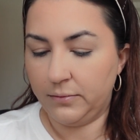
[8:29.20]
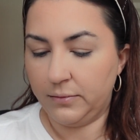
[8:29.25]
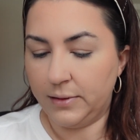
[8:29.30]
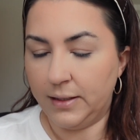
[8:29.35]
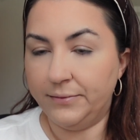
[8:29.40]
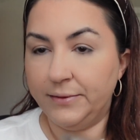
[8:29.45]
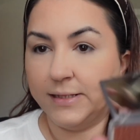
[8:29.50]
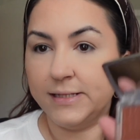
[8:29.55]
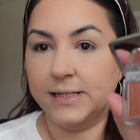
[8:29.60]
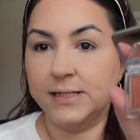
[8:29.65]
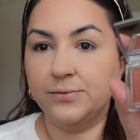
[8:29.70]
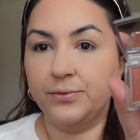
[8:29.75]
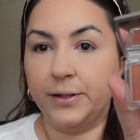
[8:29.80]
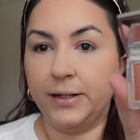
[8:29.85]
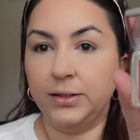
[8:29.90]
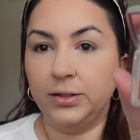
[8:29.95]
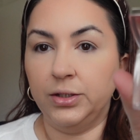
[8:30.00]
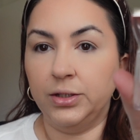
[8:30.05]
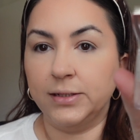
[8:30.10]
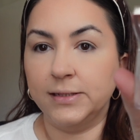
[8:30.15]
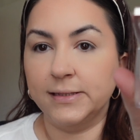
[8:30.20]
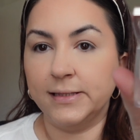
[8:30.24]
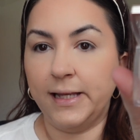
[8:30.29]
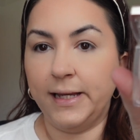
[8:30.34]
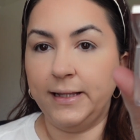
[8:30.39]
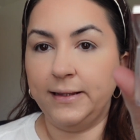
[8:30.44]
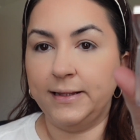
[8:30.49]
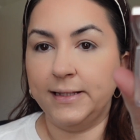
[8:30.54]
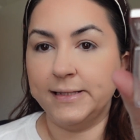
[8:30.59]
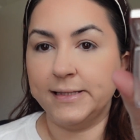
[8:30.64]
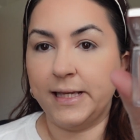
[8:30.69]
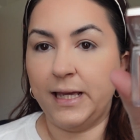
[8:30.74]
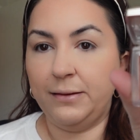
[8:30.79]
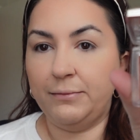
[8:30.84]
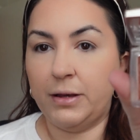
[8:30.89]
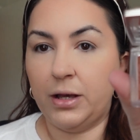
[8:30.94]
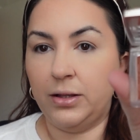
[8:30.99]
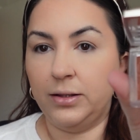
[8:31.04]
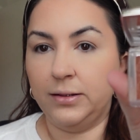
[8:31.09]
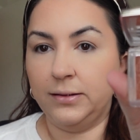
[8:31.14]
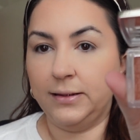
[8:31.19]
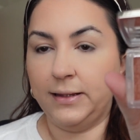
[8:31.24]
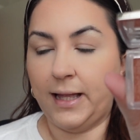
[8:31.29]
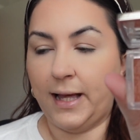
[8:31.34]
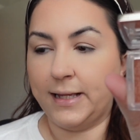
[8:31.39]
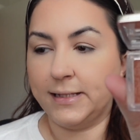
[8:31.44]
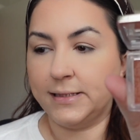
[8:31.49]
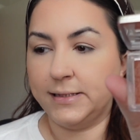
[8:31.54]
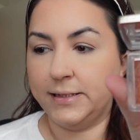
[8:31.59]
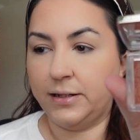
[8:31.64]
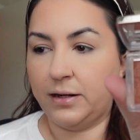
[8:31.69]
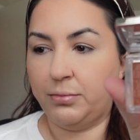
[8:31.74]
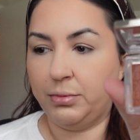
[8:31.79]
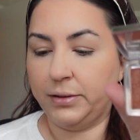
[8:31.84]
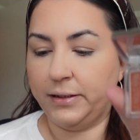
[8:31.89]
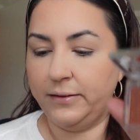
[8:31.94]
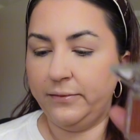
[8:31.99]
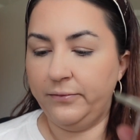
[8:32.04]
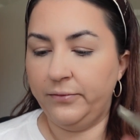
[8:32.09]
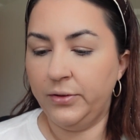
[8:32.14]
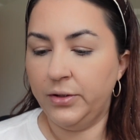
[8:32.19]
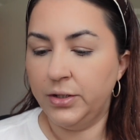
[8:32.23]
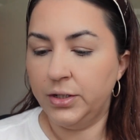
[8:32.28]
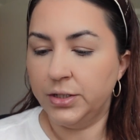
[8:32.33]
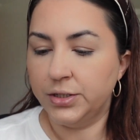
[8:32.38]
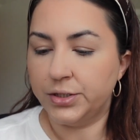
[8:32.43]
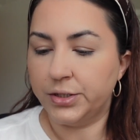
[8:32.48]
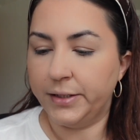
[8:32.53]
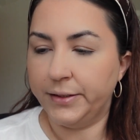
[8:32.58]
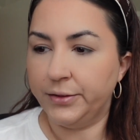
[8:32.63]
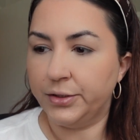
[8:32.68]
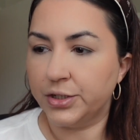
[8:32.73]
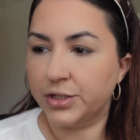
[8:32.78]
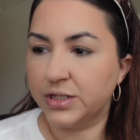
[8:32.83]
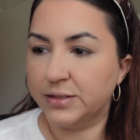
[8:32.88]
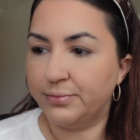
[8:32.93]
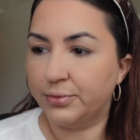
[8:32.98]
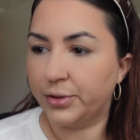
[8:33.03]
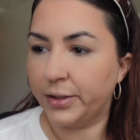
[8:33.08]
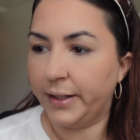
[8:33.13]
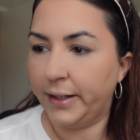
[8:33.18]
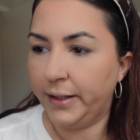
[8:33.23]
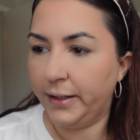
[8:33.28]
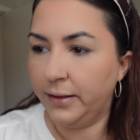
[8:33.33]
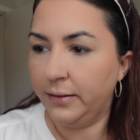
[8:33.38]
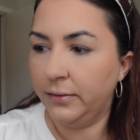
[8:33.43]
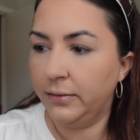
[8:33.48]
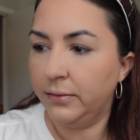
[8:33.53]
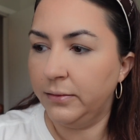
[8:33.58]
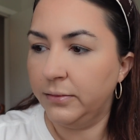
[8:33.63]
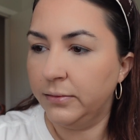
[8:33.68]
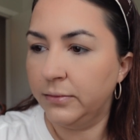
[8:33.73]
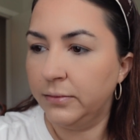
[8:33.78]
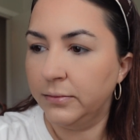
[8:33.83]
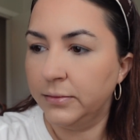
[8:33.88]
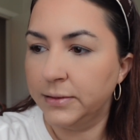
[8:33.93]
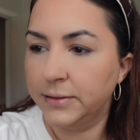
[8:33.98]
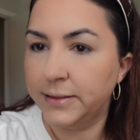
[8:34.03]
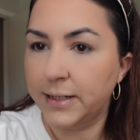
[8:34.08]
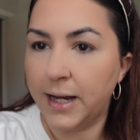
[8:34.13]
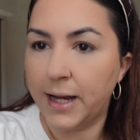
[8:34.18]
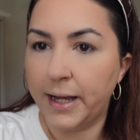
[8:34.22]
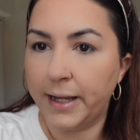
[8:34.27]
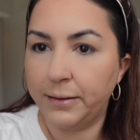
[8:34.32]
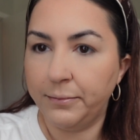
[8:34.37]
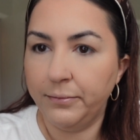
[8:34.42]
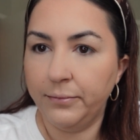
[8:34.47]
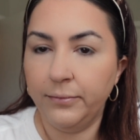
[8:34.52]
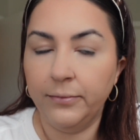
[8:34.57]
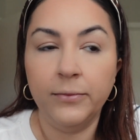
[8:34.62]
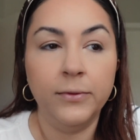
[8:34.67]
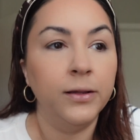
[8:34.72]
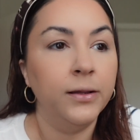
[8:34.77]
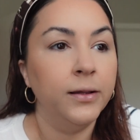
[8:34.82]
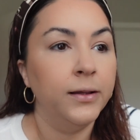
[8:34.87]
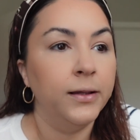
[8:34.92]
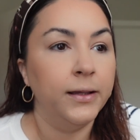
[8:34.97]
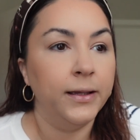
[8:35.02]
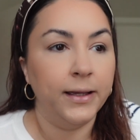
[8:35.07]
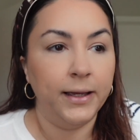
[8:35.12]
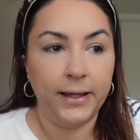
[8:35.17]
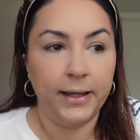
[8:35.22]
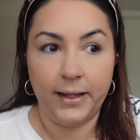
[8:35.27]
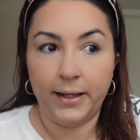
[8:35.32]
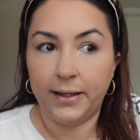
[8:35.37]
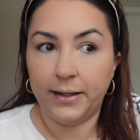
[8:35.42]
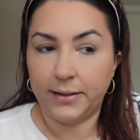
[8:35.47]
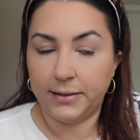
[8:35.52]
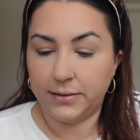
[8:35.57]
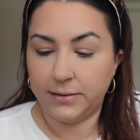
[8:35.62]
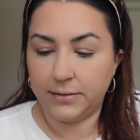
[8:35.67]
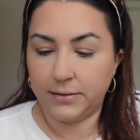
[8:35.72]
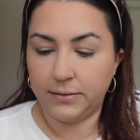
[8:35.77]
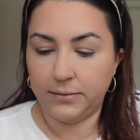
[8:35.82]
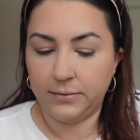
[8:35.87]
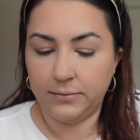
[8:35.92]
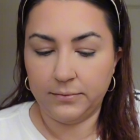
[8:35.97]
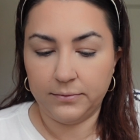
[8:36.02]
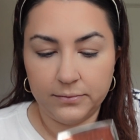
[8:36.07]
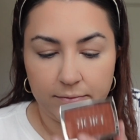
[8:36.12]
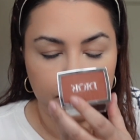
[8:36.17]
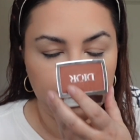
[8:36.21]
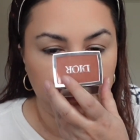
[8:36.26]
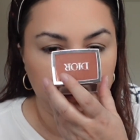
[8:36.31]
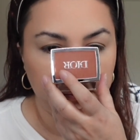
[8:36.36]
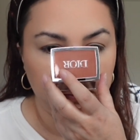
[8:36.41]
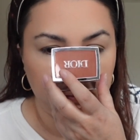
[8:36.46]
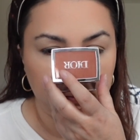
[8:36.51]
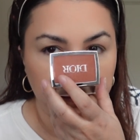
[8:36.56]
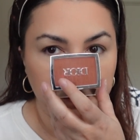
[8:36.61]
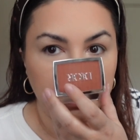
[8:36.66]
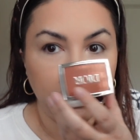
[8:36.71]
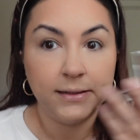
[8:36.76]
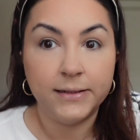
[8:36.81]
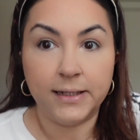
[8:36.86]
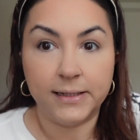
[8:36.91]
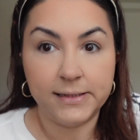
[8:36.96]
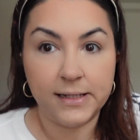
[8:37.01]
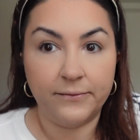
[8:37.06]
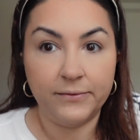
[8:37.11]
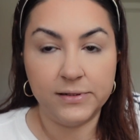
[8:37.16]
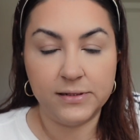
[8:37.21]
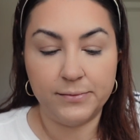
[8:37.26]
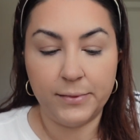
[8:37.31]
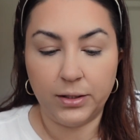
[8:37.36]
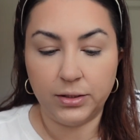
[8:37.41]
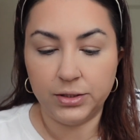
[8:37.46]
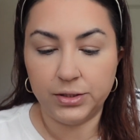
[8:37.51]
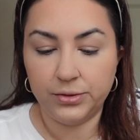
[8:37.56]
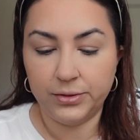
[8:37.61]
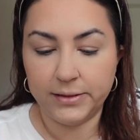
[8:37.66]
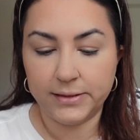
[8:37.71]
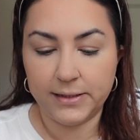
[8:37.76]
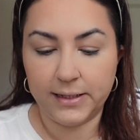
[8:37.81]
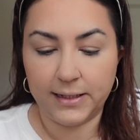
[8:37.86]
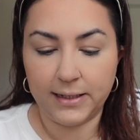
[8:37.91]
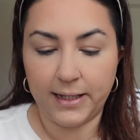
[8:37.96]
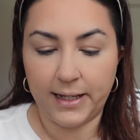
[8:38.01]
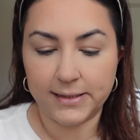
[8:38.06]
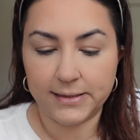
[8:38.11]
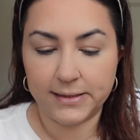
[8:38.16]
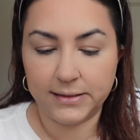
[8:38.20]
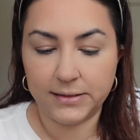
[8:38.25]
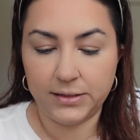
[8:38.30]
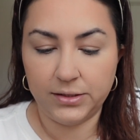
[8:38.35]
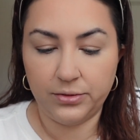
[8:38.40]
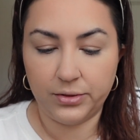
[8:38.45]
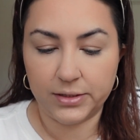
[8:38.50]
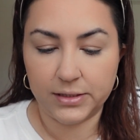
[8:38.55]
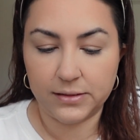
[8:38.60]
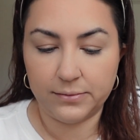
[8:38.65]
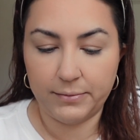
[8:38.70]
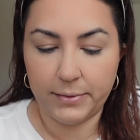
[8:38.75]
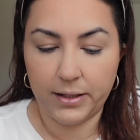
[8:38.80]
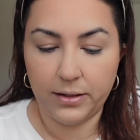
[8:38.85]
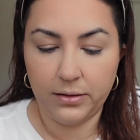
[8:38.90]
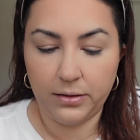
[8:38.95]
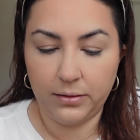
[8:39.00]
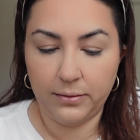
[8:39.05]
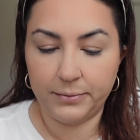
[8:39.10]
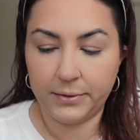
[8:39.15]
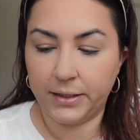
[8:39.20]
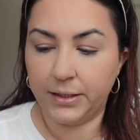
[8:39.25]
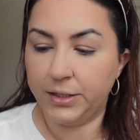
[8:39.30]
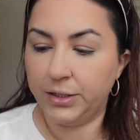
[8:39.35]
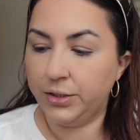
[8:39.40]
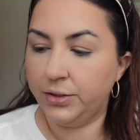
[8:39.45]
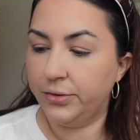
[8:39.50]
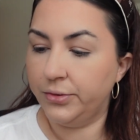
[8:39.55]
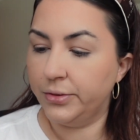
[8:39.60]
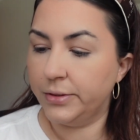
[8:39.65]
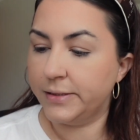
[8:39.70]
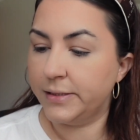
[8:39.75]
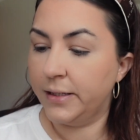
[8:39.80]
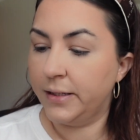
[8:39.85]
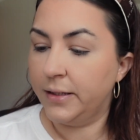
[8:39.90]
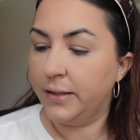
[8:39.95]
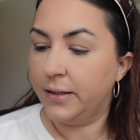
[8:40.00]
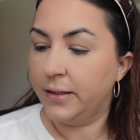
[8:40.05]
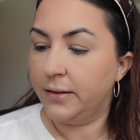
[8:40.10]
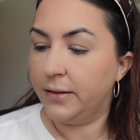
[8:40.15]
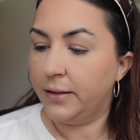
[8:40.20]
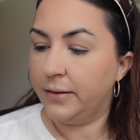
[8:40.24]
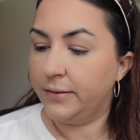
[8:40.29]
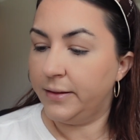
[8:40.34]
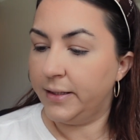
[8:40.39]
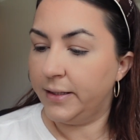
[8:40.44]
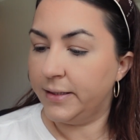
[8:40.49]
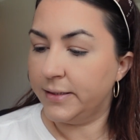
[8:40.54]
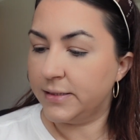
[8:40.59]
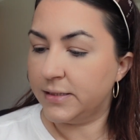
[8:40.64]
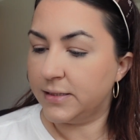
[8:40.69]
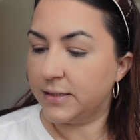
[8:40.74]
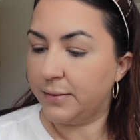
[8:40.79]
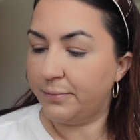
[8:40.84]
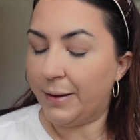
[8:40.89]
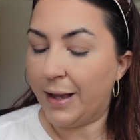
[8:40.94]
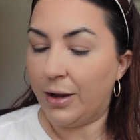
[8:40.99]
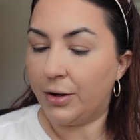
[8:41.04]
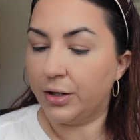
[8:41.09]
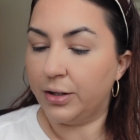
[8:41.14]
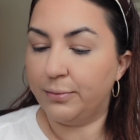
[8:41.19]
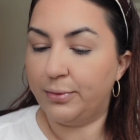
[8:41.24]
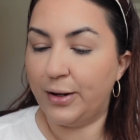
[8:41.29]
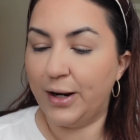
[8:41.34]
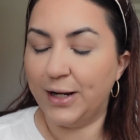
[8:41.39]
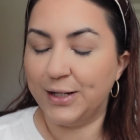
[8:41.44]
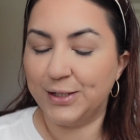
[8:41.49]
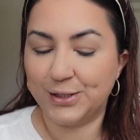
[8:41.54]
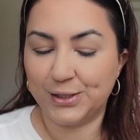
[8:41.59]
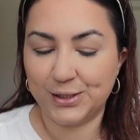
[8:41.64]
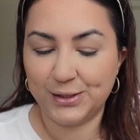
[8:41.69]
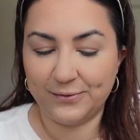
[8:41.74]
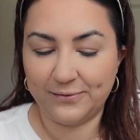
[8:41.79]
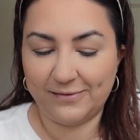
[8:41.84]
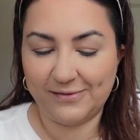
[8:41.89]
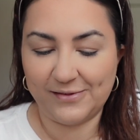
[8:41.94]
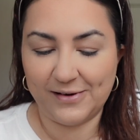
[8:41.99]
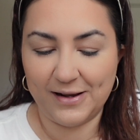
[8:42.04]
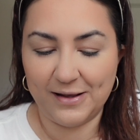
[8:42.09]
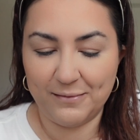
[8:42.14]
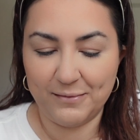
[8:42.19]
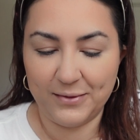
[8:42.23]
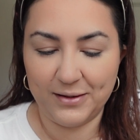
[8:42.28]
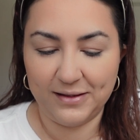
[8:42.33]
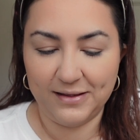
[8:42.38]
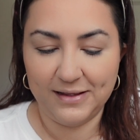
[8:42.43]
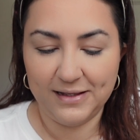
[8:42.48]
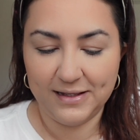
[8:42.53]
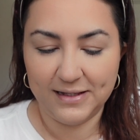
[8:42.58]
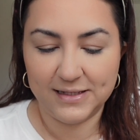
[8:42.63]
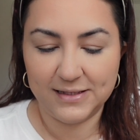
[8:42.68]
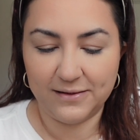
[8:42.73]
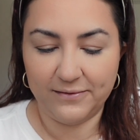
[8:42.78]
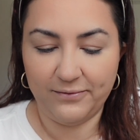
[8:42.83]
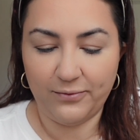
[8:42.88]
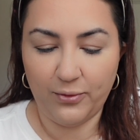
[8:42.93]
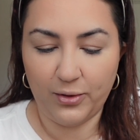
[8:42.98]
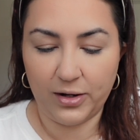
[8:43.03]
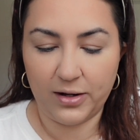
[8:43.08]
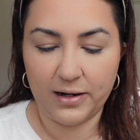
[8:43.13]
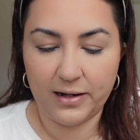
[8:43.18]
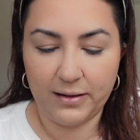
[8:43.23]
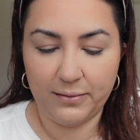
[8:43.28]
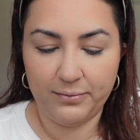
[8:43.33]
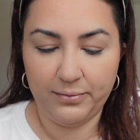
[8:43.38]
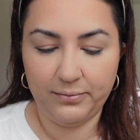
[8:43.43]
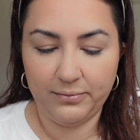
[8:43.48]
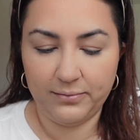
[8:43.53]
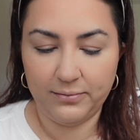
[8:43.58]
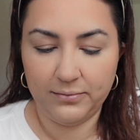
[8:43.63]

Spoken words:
And this is what it looks like. This came out last year, I believe, during their spring time. And does have a smell to it, the classic Dior smell. I'm going to use this powder brush from Sephora.